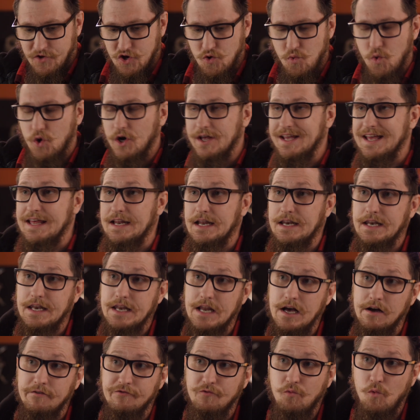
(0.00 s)
You want to get
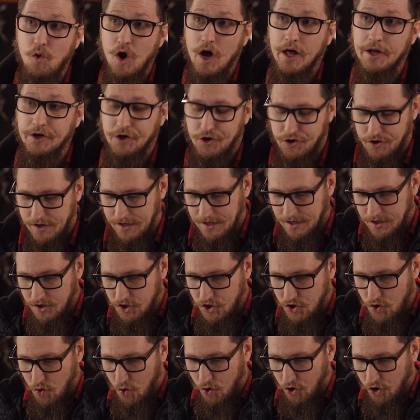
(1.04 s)
enough water in
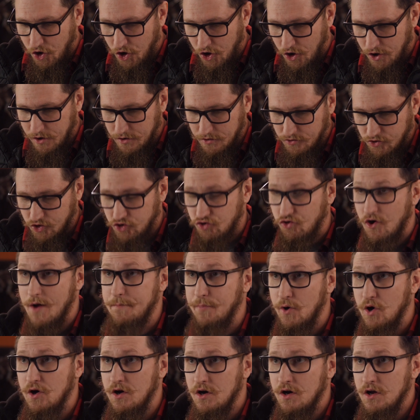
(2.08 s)
your
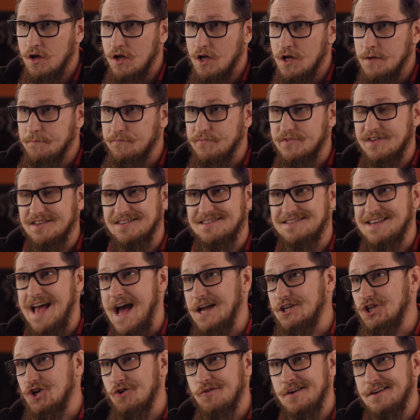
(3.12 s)
dripper to
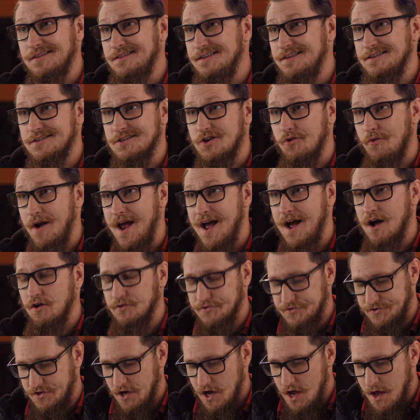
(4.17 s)
saturate these
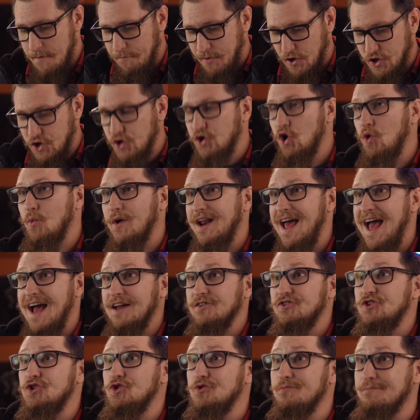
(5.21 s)
grounds, but you don't want to
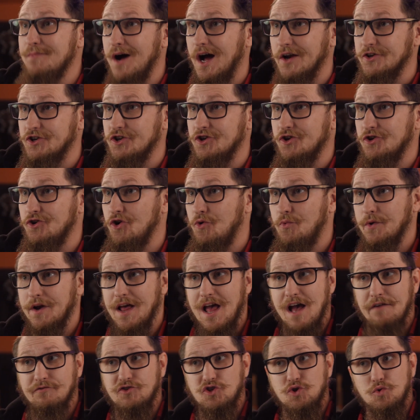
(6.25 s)
add too much and you don't want
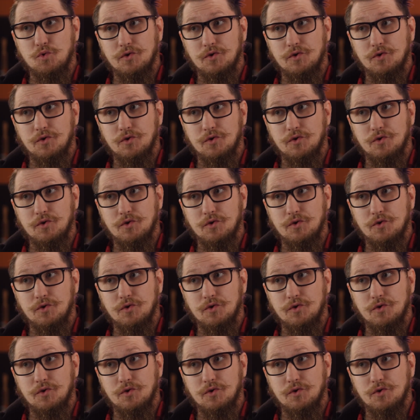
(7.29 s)
to have too